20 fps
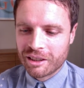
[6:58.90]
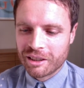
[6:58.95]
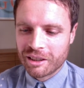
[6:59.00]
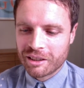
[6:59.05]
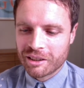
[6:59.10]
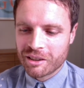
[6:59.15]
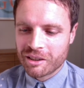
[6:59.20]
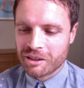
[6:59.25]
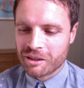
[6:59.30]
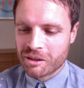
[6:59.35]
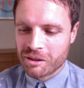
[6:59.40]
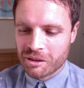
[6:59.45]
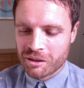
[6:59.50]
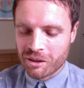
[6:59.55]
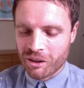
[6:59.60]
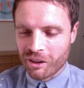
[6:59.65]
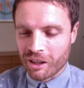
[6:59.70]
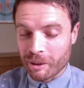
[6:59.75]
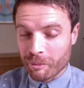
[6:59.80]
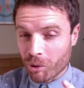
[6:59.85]

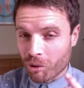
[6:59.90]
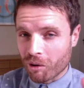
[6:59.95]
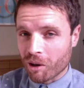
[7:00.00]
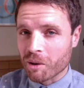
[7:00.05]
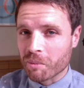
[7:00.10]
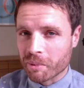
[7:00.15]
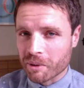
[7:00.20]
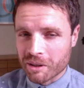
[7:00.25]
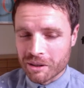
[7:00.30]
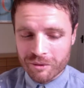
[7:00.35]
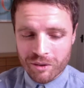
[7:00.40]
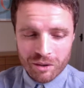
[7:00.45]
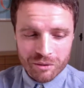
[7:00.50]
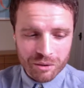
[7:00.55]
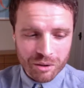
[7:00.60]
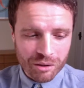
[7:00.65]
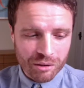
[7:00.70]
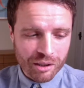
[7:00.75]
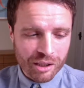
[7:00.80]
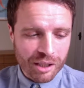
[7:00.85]
Slightly more open
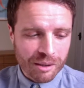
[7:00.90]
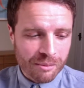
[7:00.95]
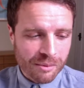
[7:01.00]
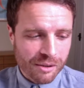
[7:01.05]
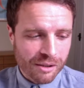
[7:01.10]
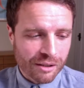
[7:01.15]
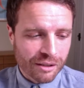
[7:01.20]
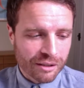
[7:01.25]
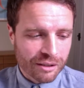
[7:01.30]
survival horror games.